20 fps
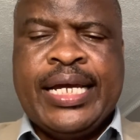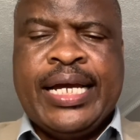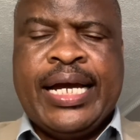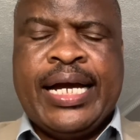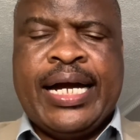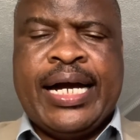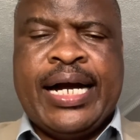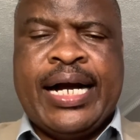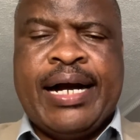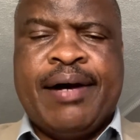
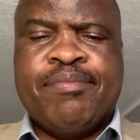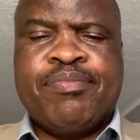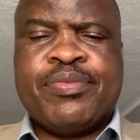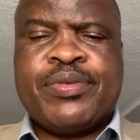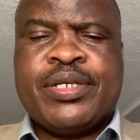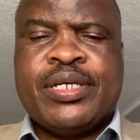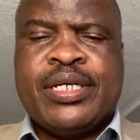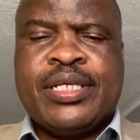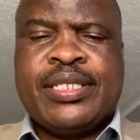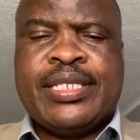
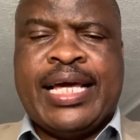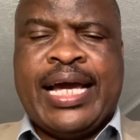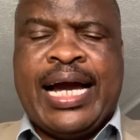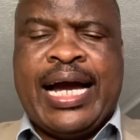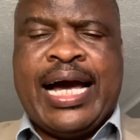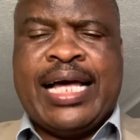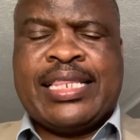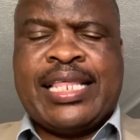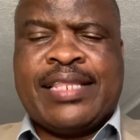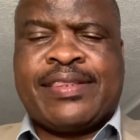the
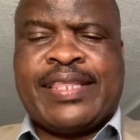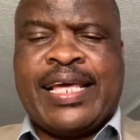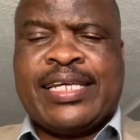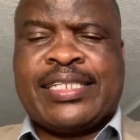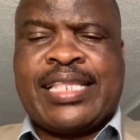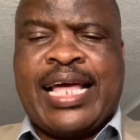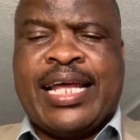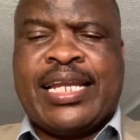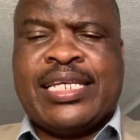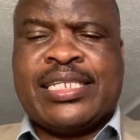other thing
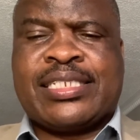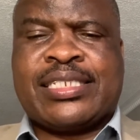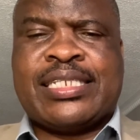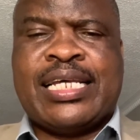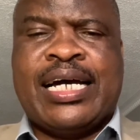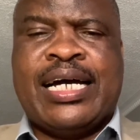that is